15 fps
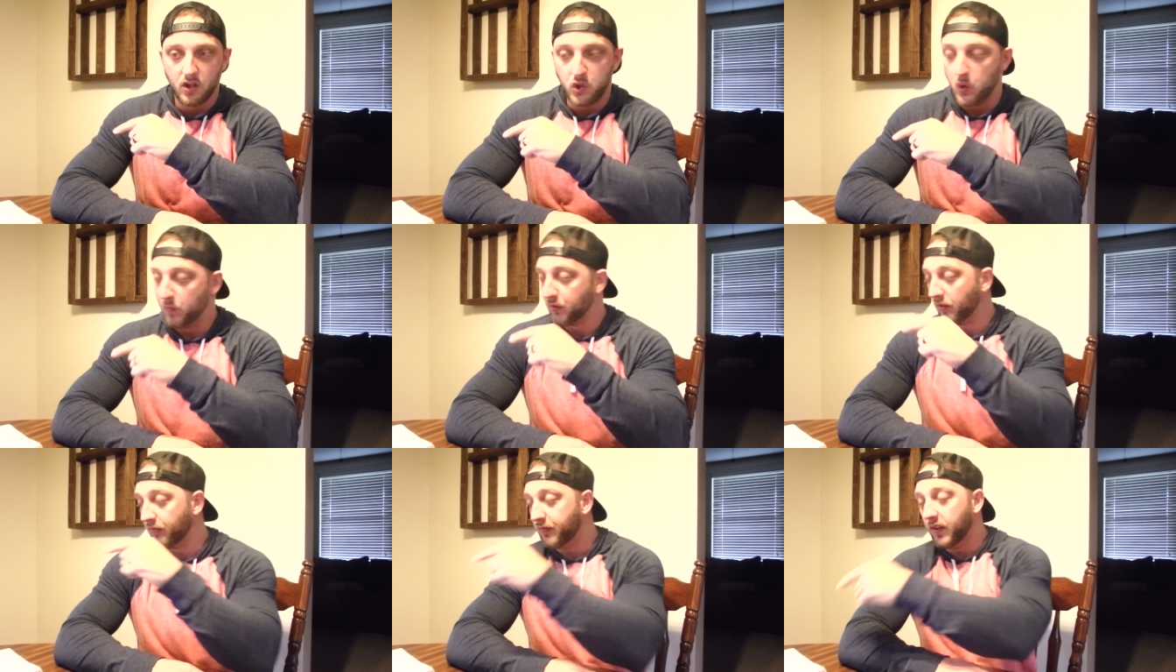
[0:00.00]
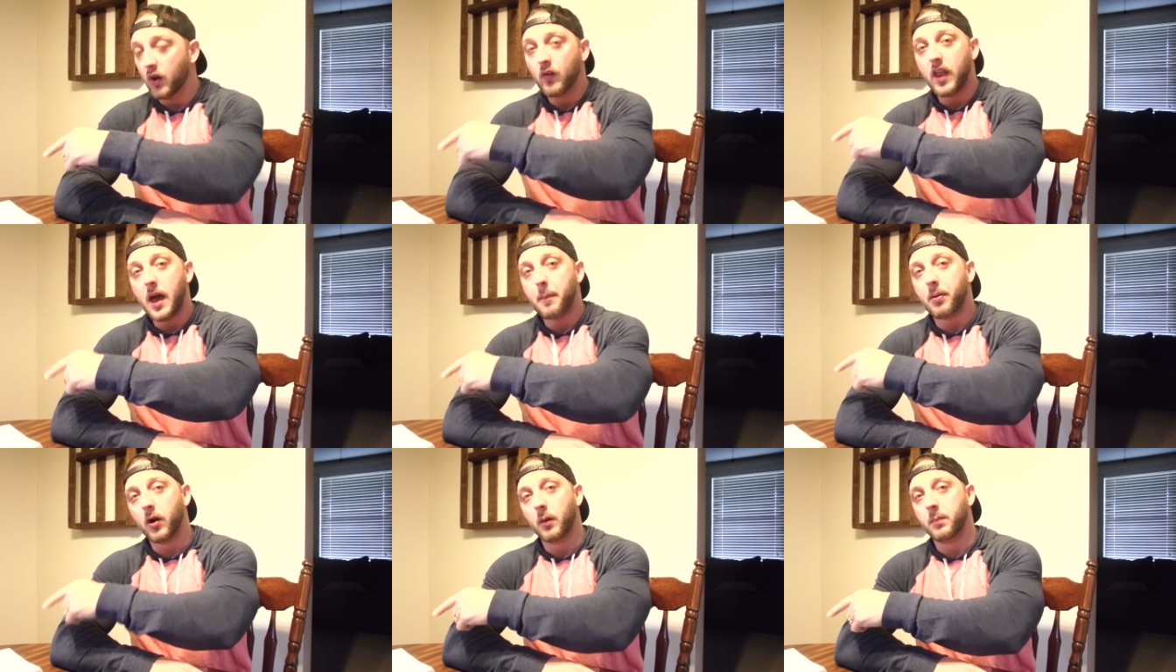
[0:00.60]
To fulfill
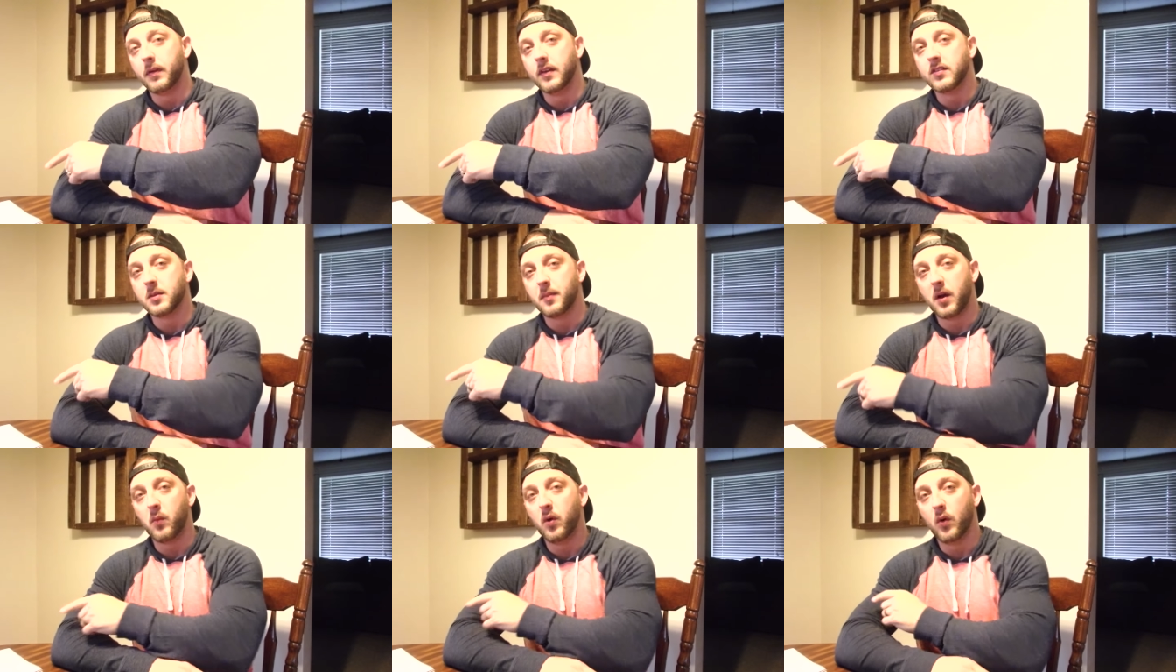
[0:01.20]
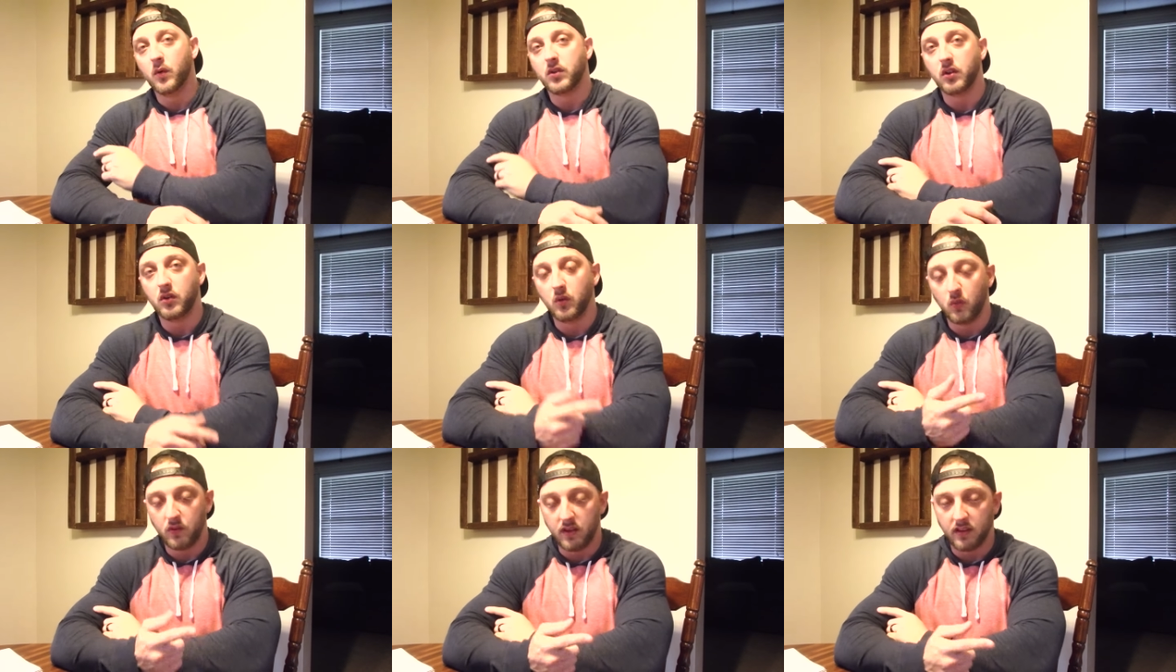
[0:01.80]
that purpose, am I willing to
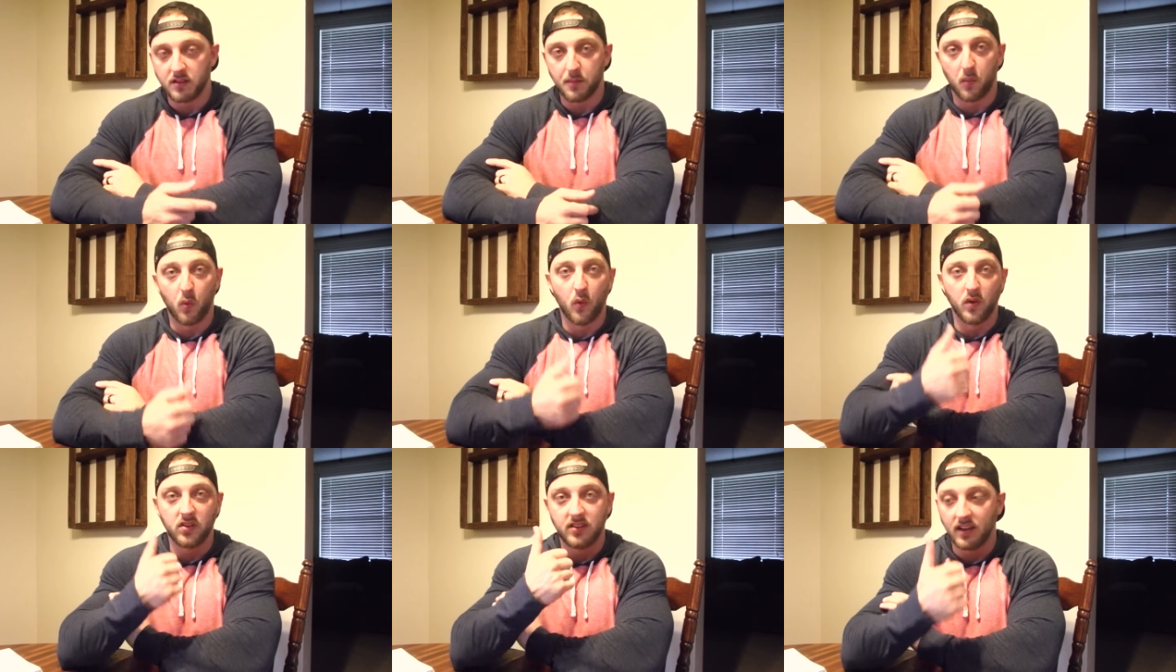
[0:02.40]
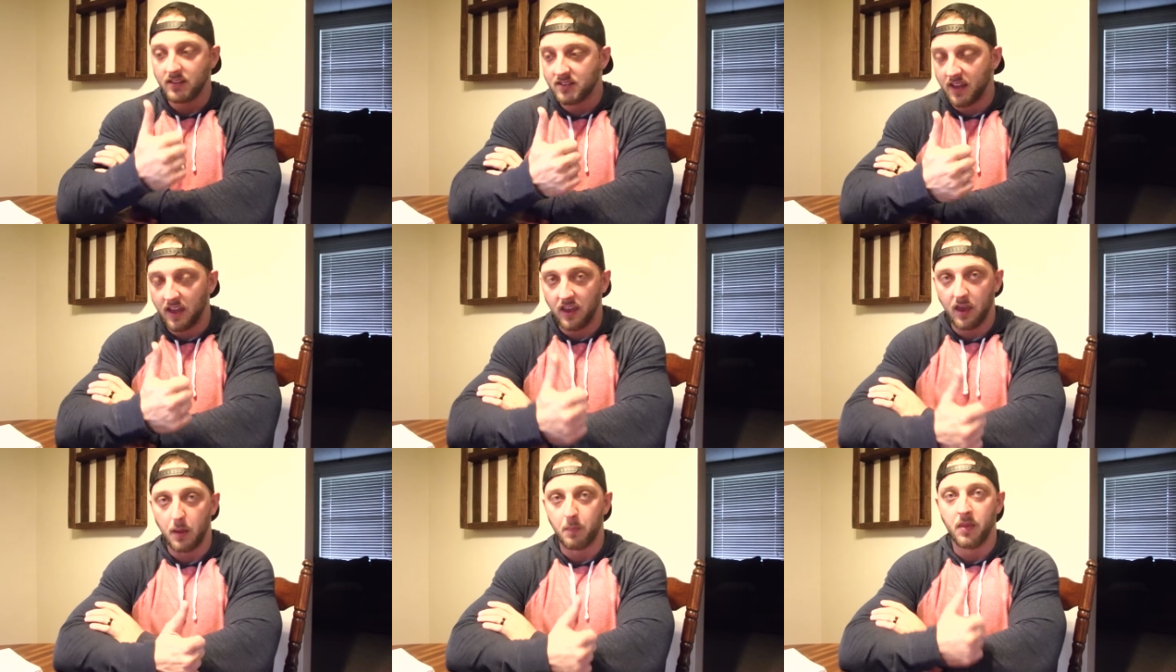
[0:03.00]
do this? Am I willing to 6
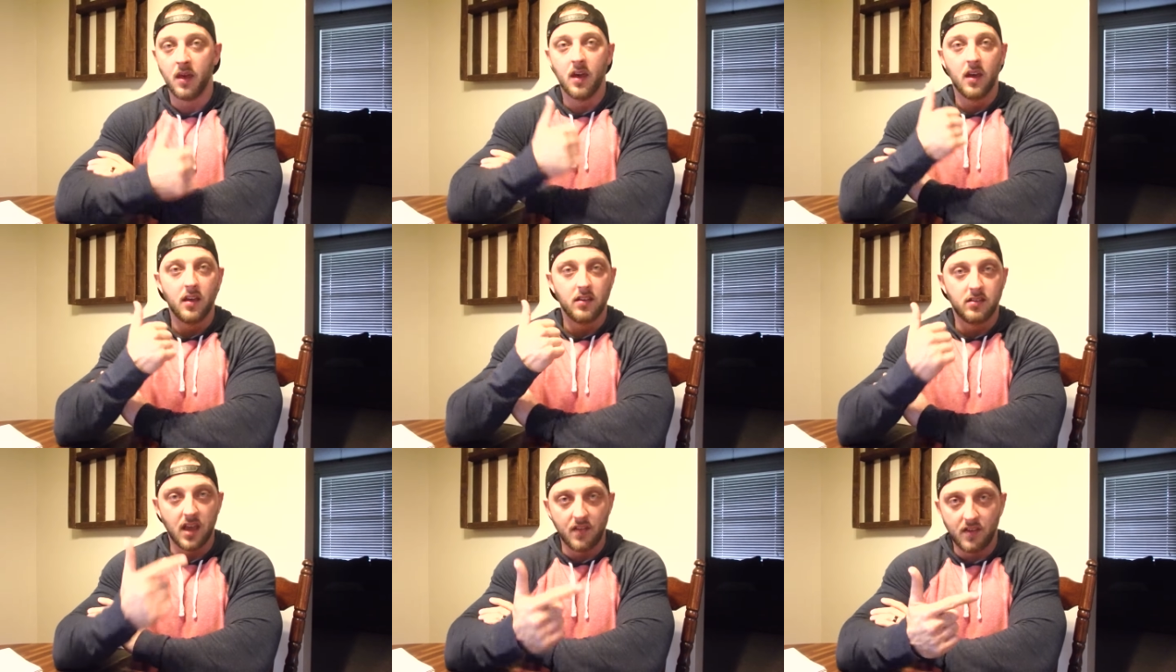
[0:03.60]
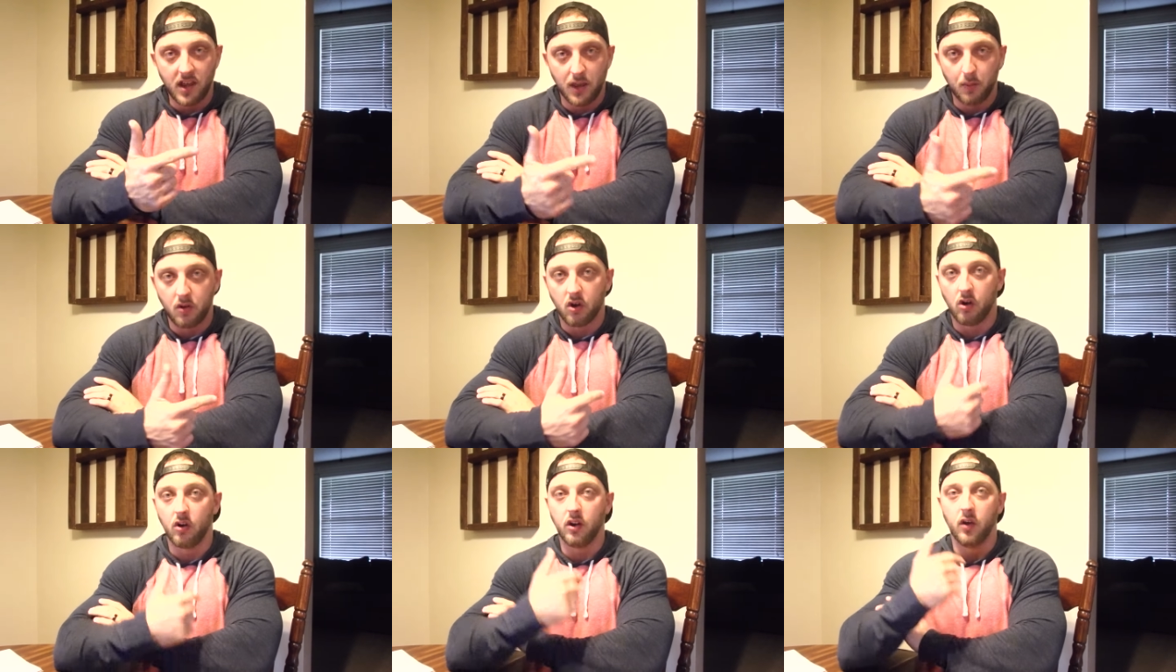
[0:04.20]
a.m., 7 a.m.
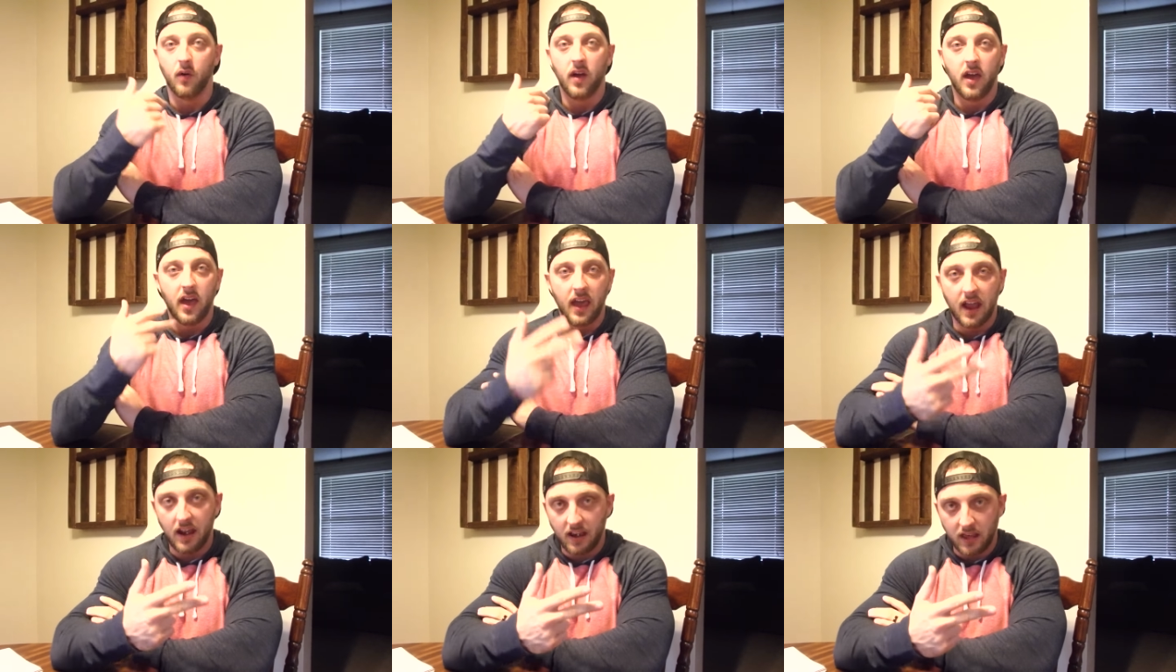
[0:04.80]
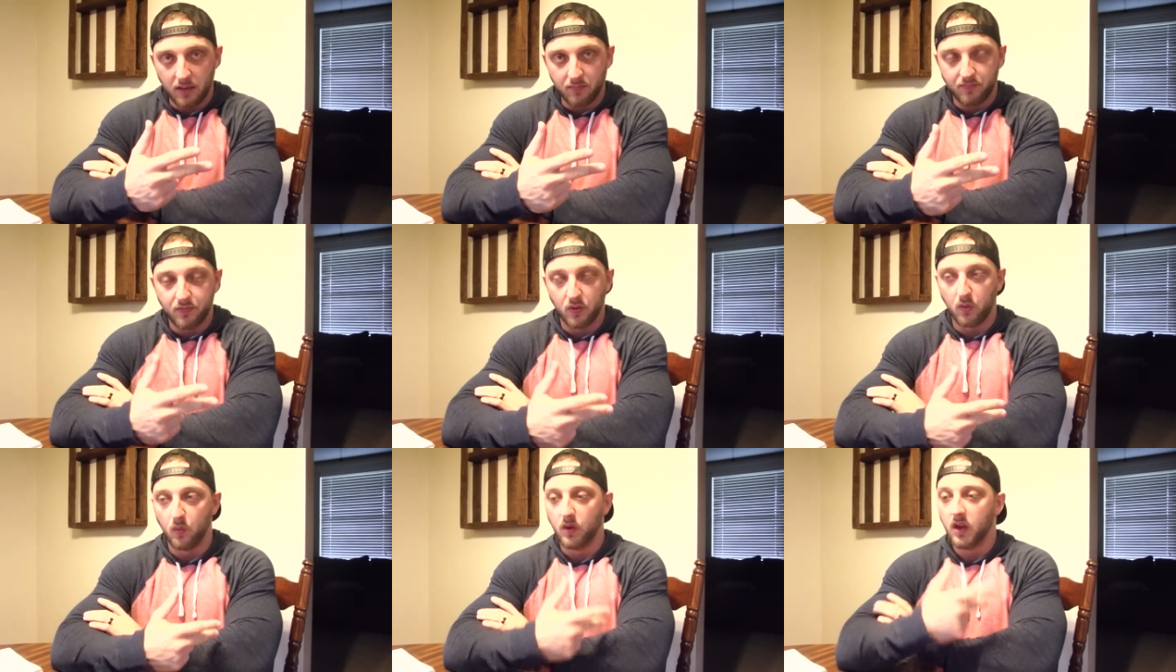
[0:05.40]
cardio, 8 a.m.
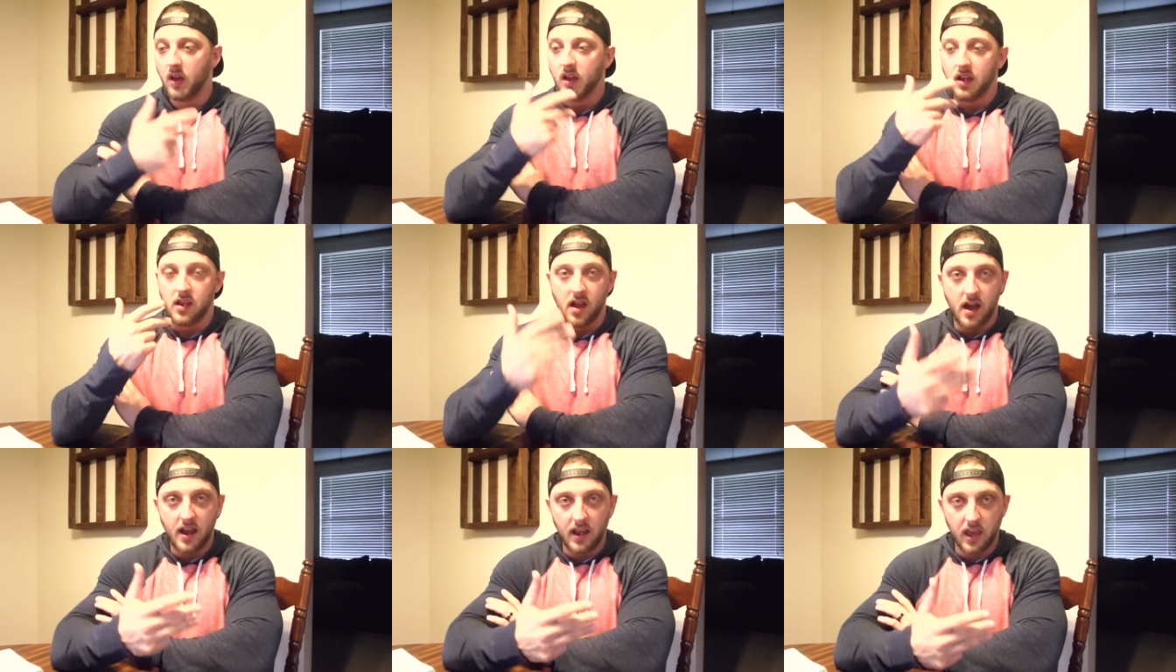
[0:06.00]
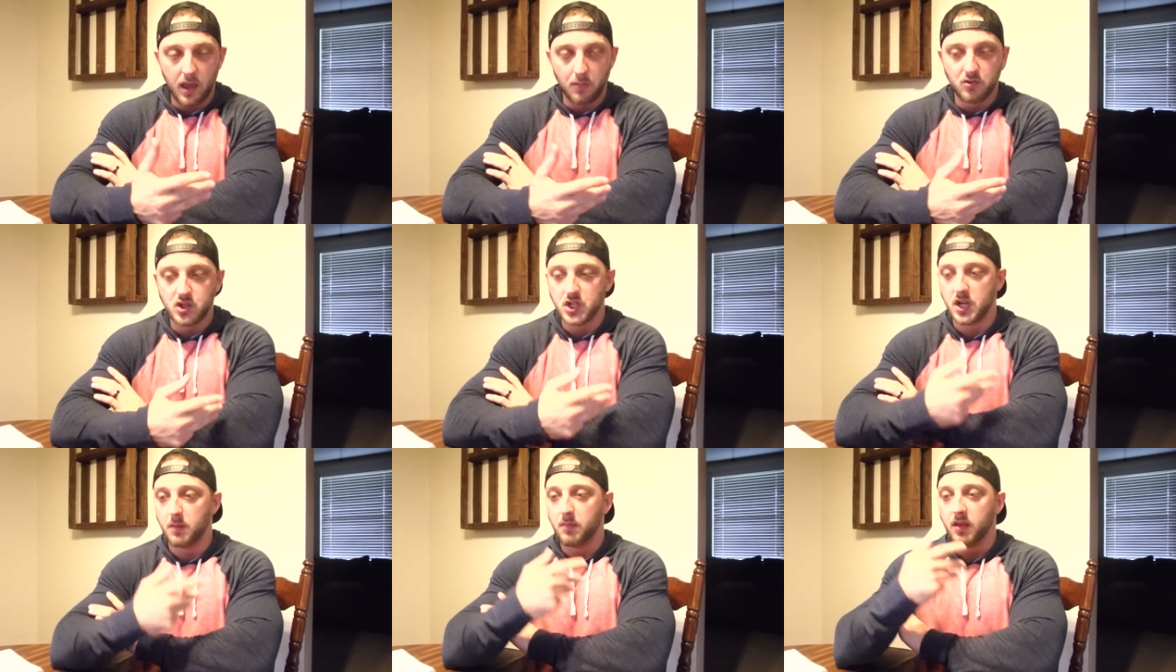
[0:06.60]
food, 9 a.m.
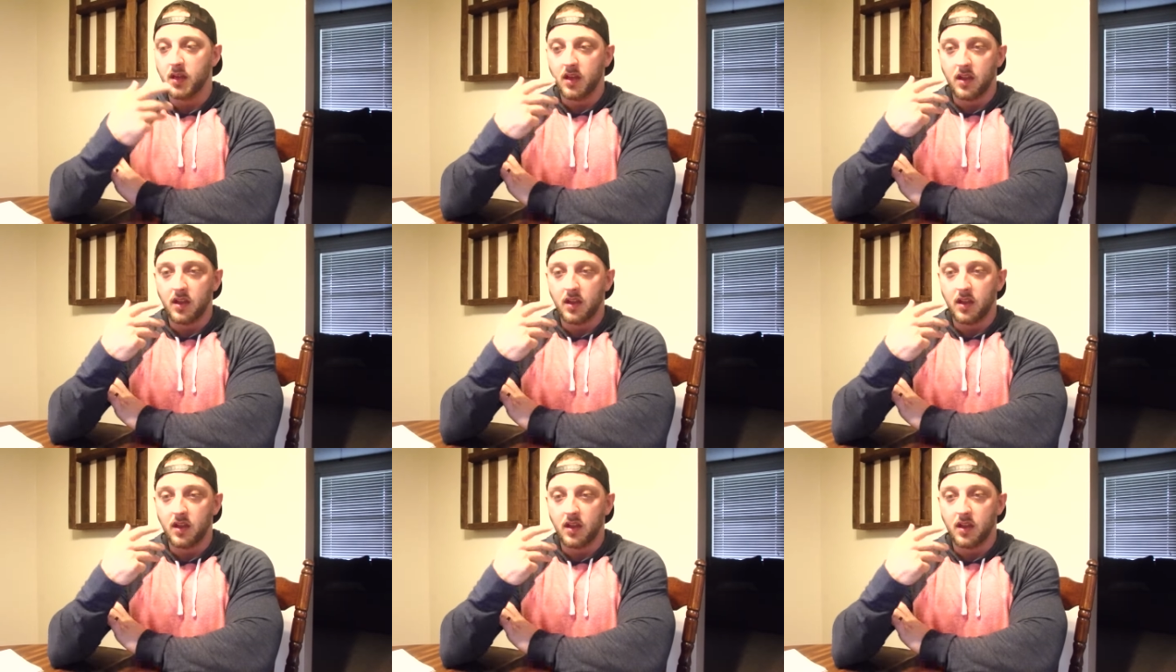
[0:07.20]
gym,